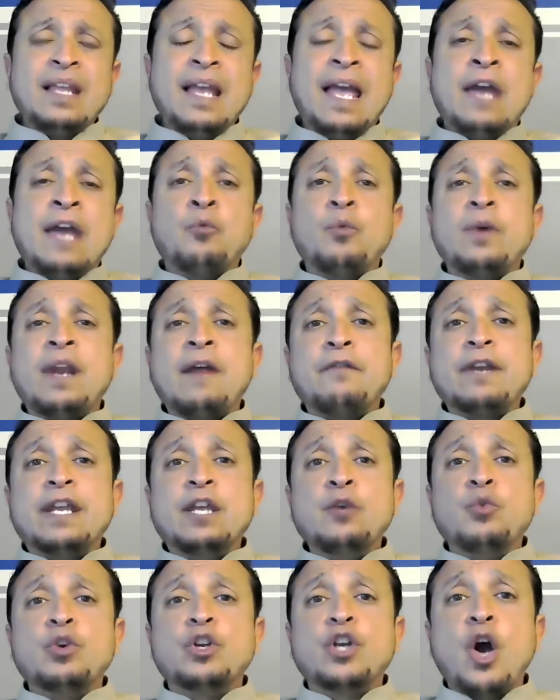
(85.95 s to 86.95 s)
And whenever
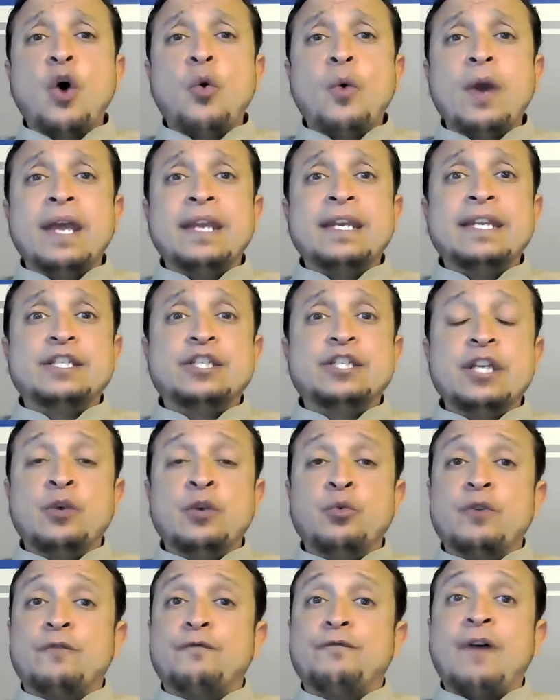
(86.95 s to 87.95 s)
he would go in, he
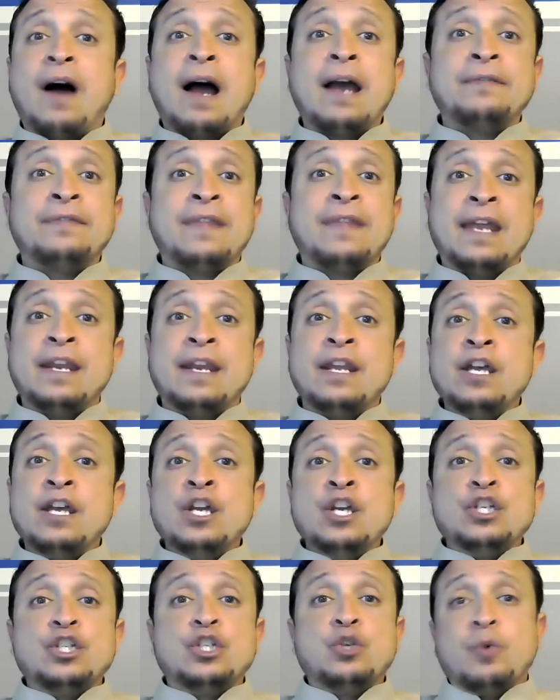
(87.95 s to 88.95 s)
would find that
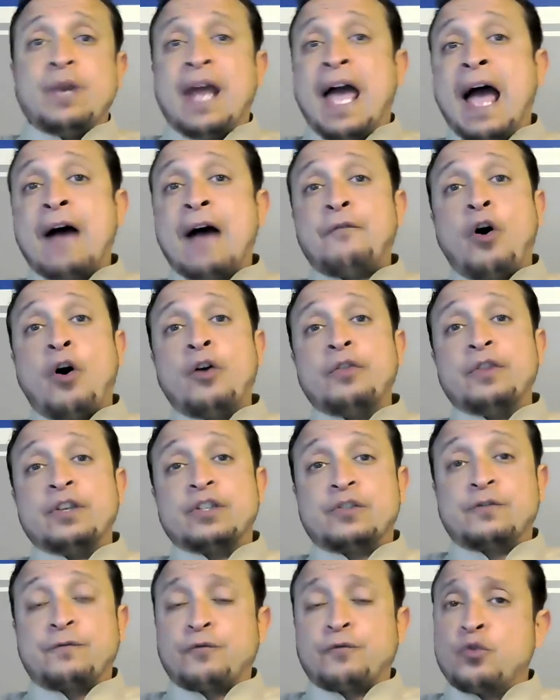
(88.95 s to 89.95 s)
she would have all
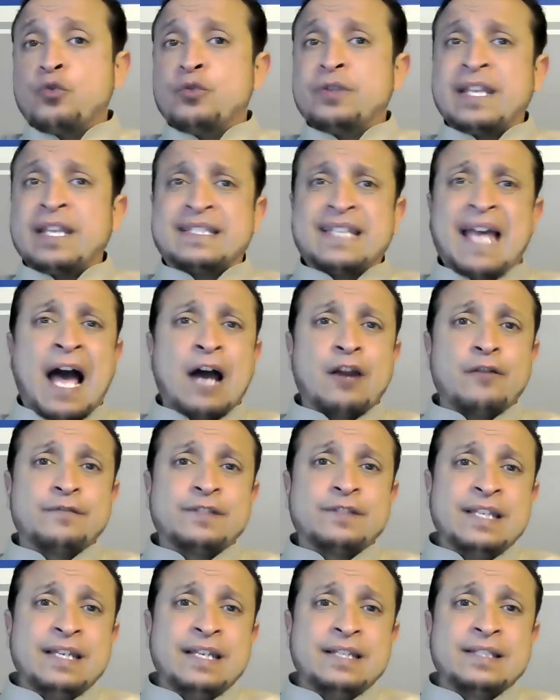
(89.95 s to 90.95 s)
this fruit that's out of
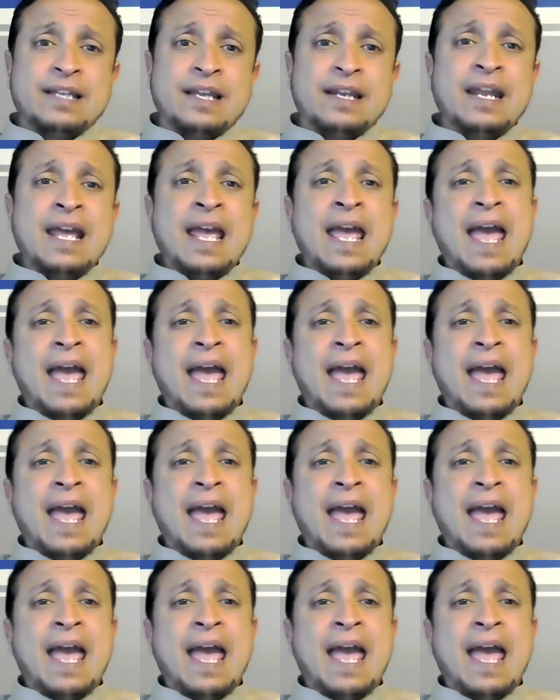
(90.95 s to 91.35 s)
season.